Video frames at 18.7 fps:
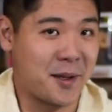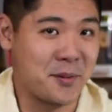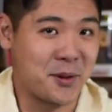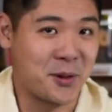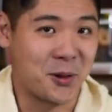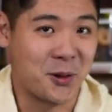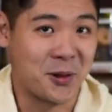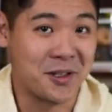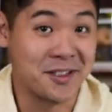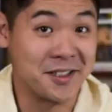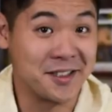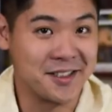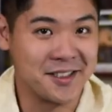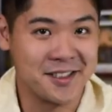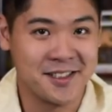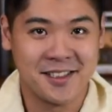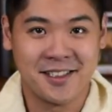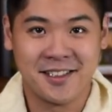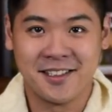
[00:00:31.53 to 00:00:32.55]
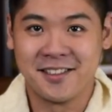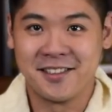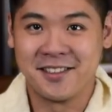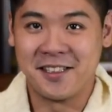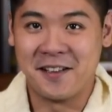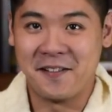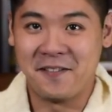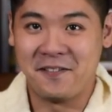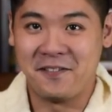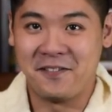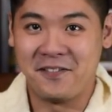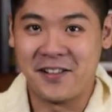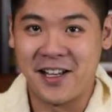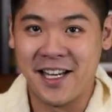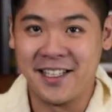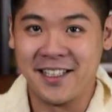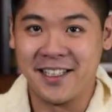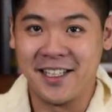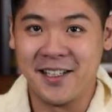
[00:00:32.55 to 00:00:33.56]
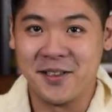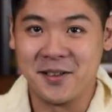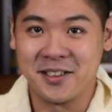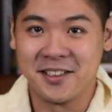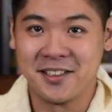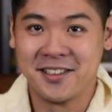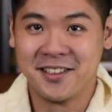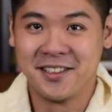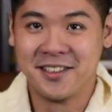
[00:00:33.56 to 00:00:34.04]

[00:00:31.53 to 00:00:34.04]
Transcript: up your horses to find out.